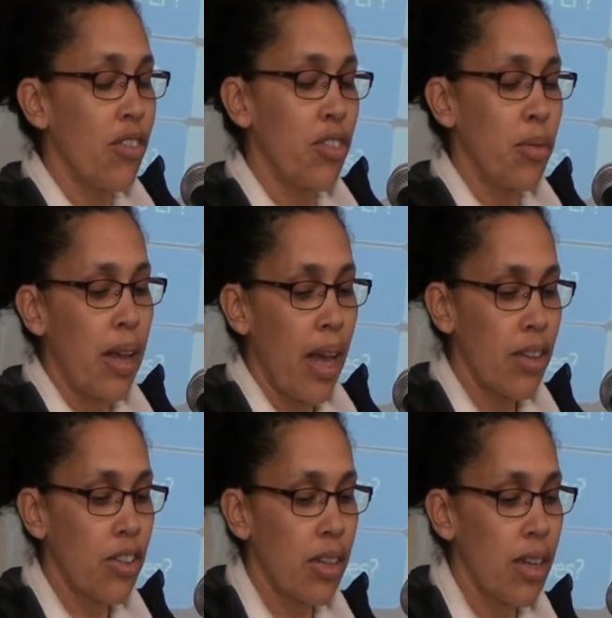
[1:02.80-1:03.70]

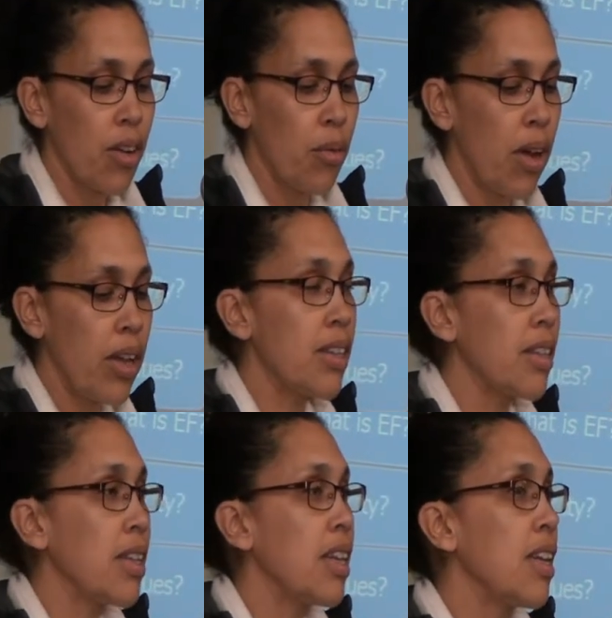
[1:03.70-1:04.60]
fumigation, we are
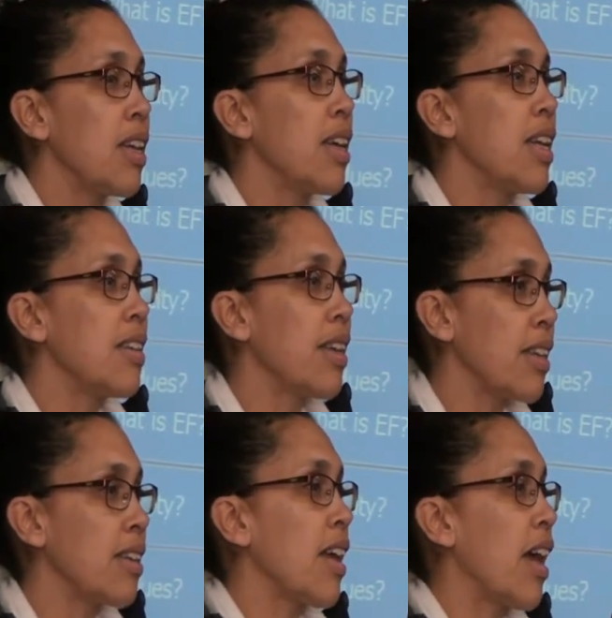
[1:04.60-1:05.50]
interested in the
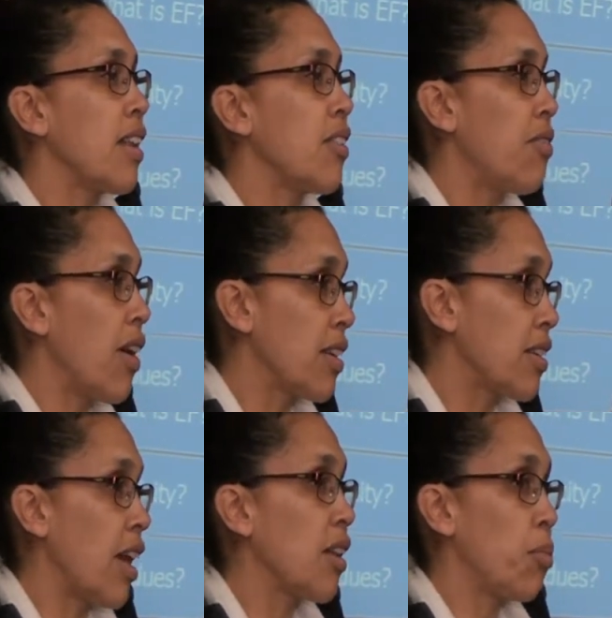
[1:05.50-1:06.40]
insecticidal and
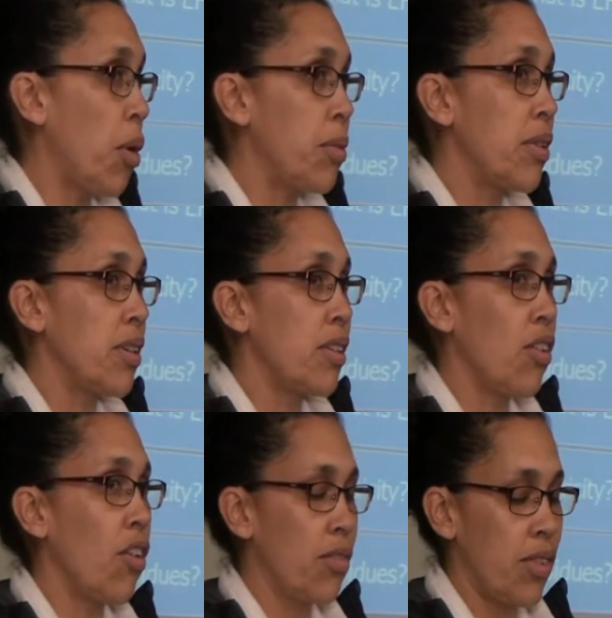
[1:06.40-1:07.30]
fungicidal
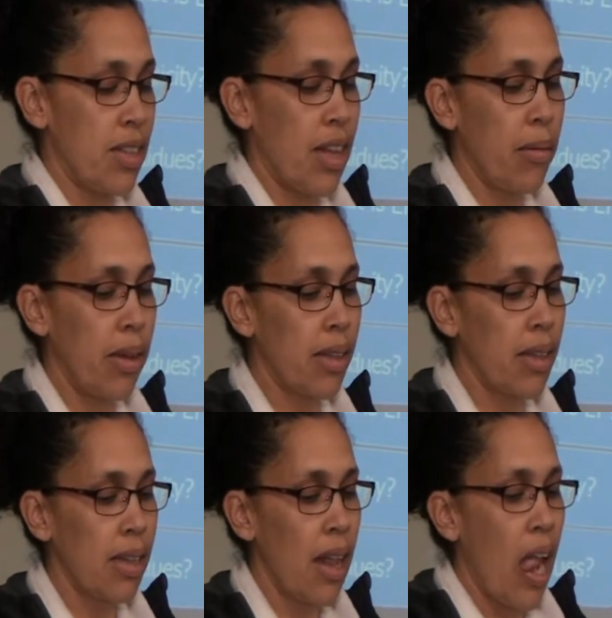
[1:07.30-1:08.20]
properties of this
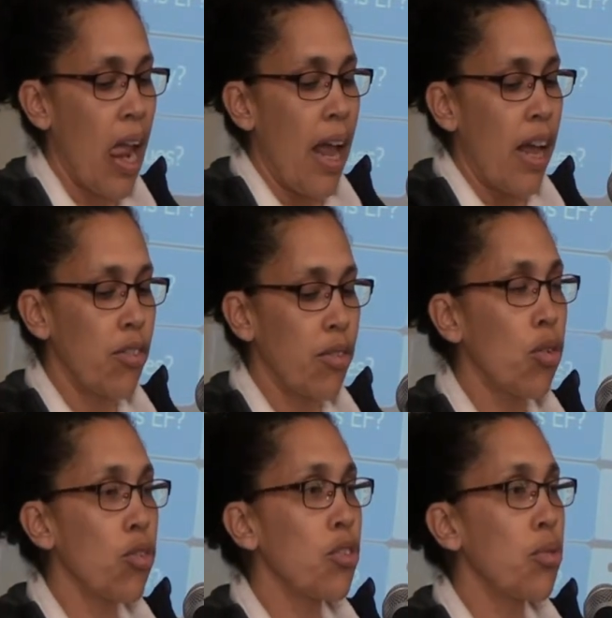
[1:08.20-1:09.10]
chemical. And of
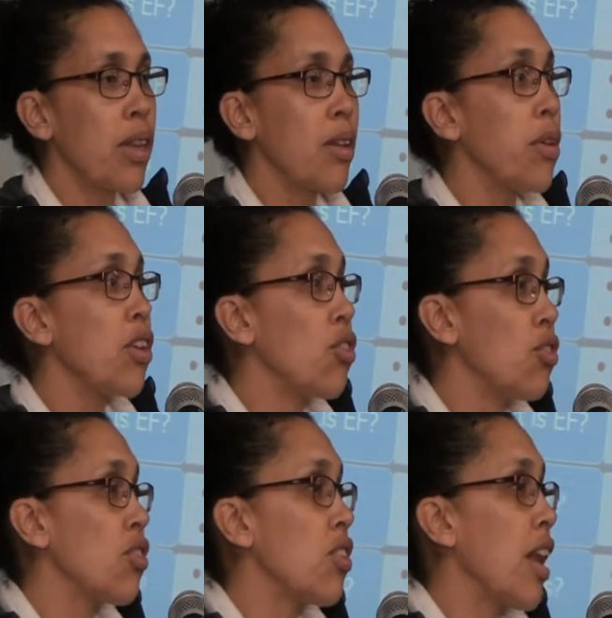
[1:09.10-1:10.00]
course, with it being
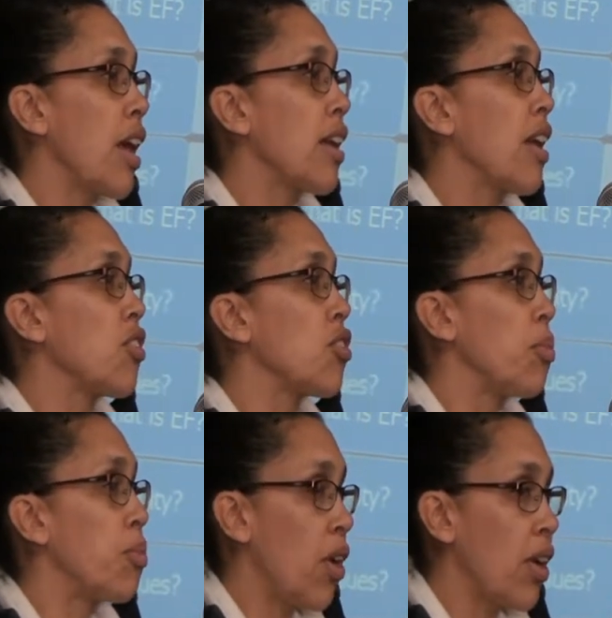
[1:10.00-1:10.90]
used on an
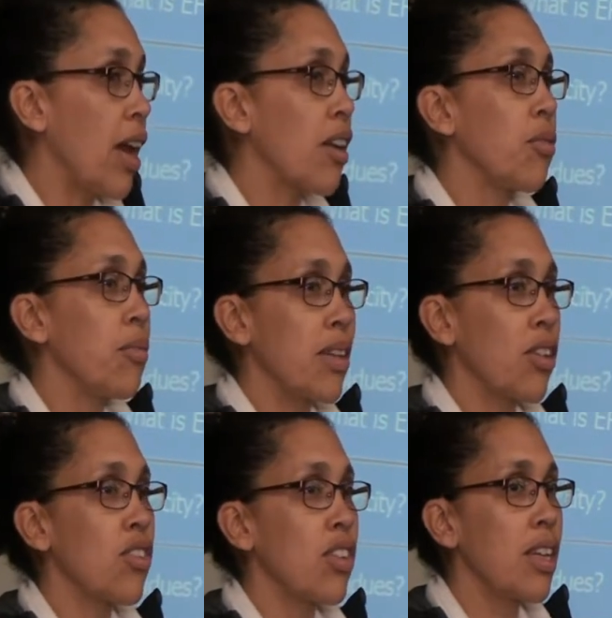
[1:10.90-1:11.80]
agricultural product, we
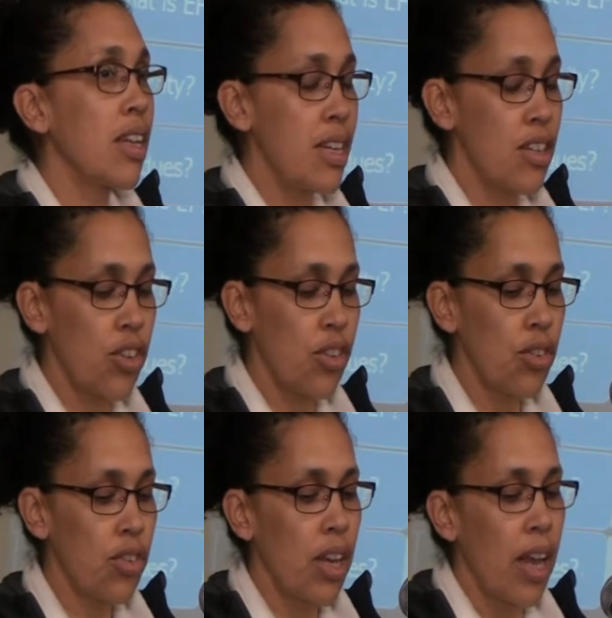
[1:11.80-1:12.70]
must consider
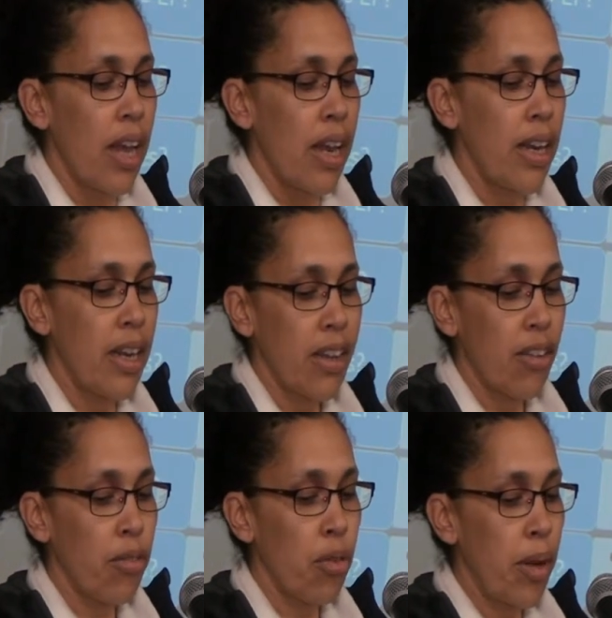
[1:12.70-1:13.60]
residues. And
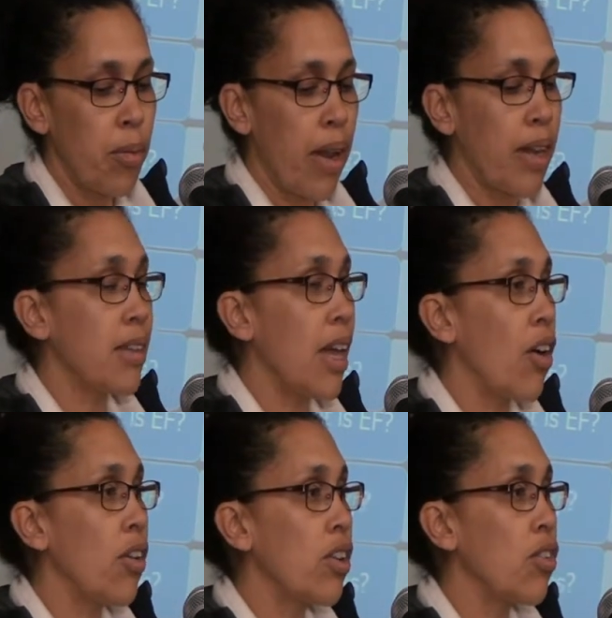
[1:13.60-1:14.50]
ethyl formate breaks
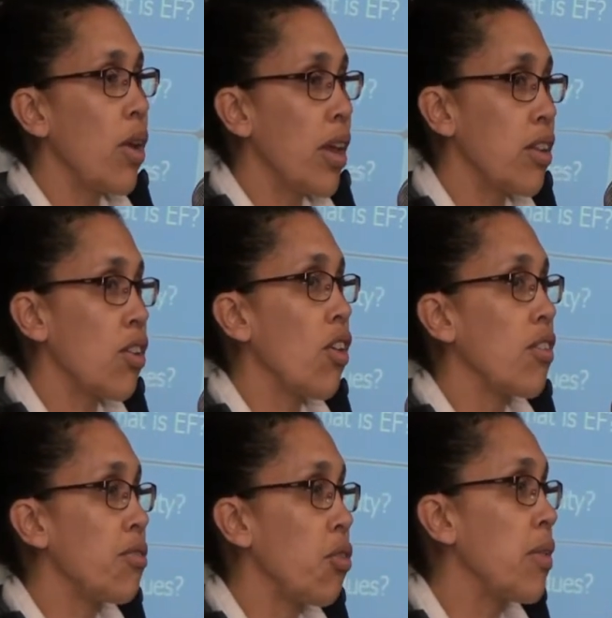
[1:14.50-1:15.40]
down into
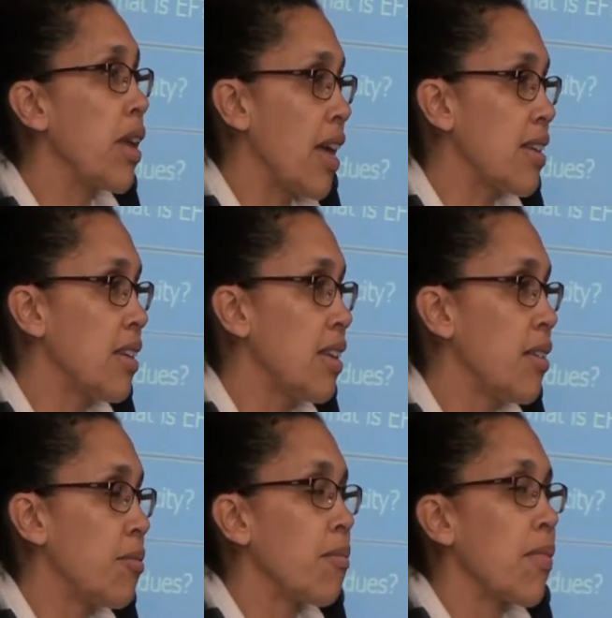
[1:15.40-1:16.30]
ethanol and formic
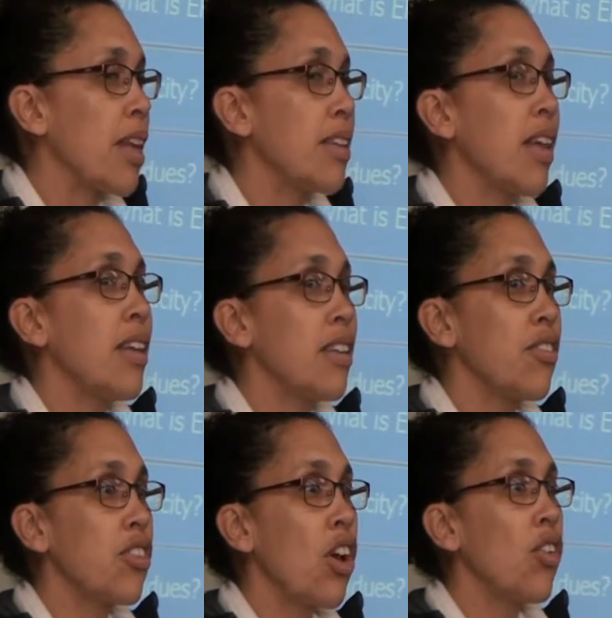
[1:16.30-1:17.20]
acid. And studies
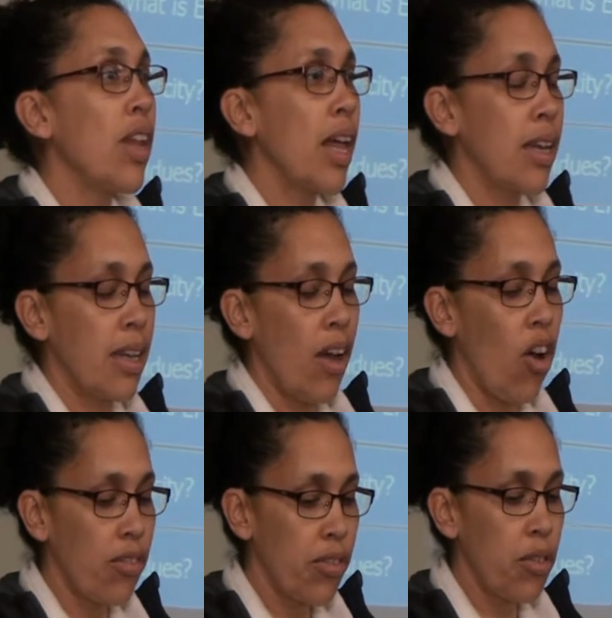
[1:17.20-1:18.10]
have shown that
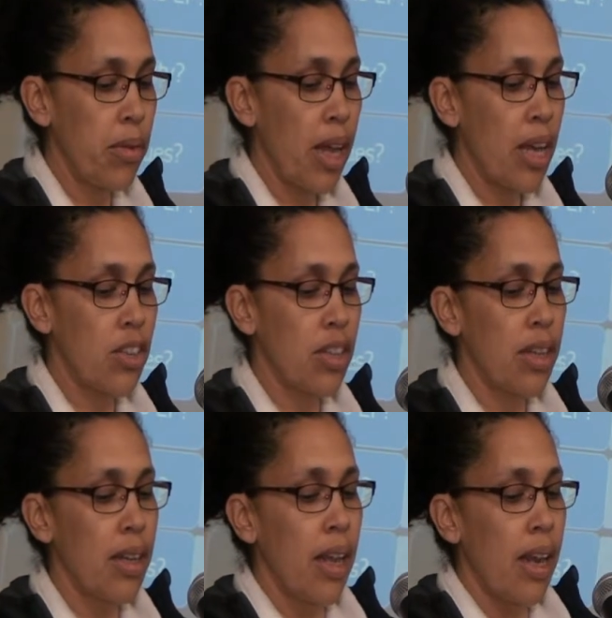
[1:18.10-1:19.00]
after
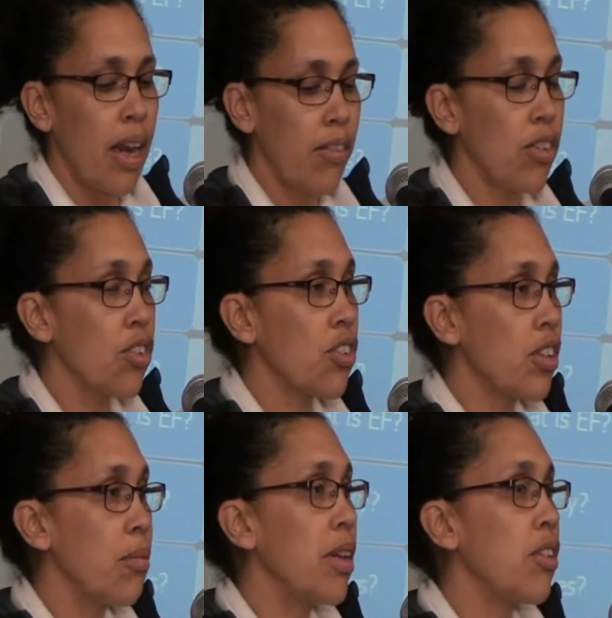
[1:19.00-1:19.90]
fumigation, levels are
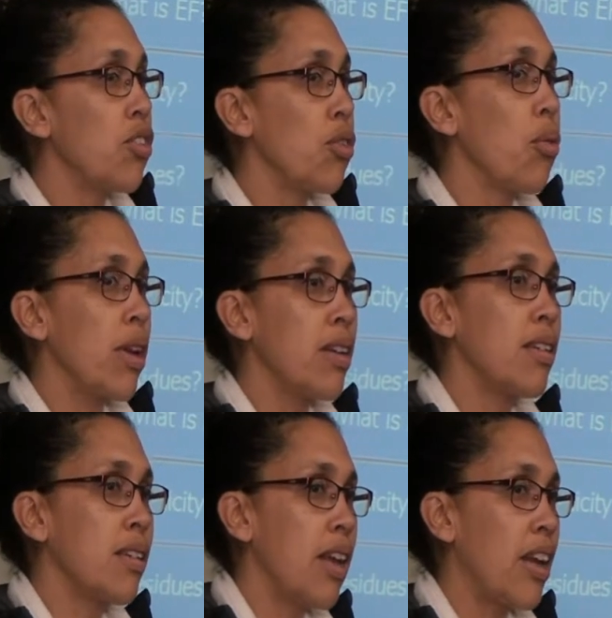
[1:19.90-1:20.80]
similar to what
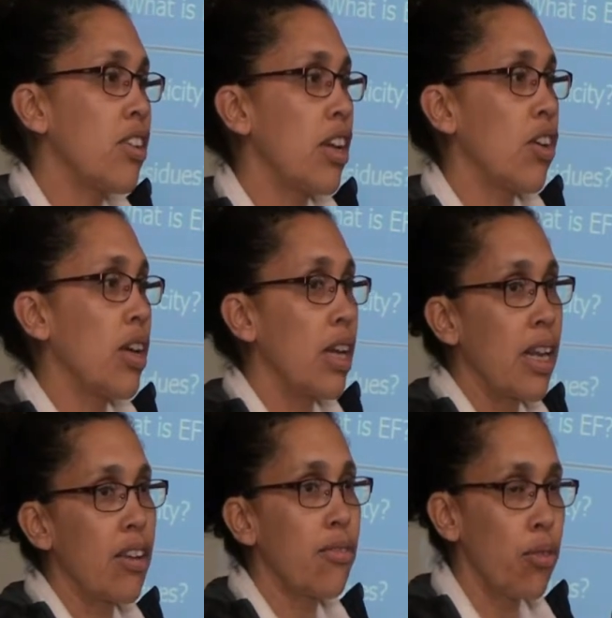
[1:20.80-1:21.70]
is naturally
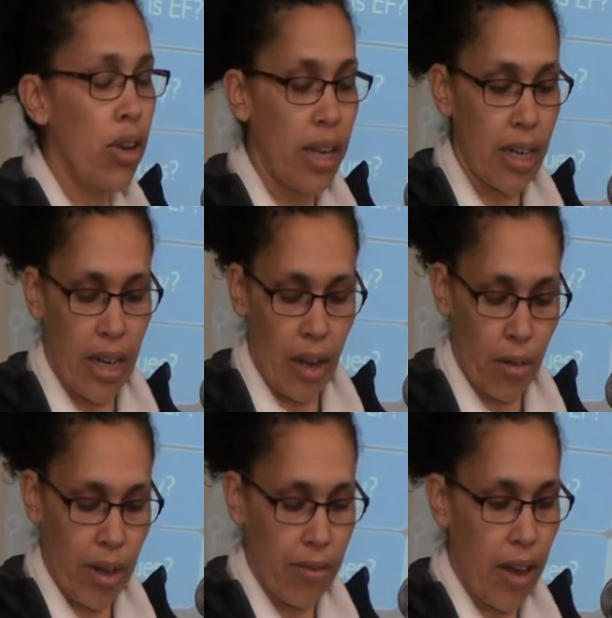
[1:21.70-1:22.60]
occurring in food and in
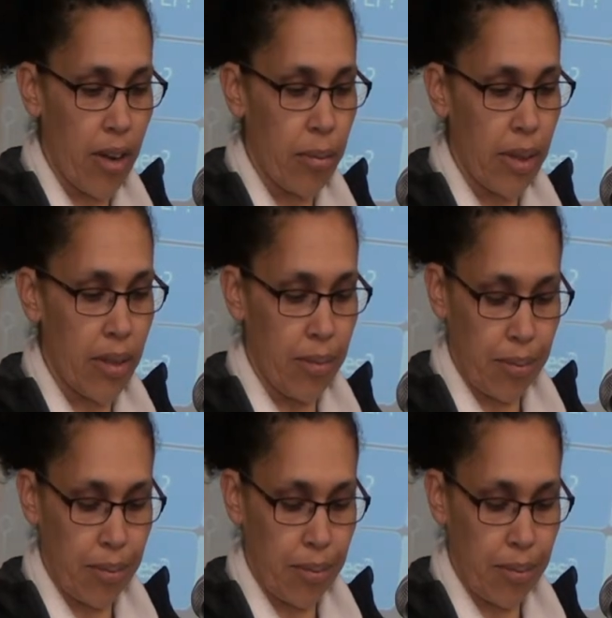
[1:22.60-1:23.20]
our environment.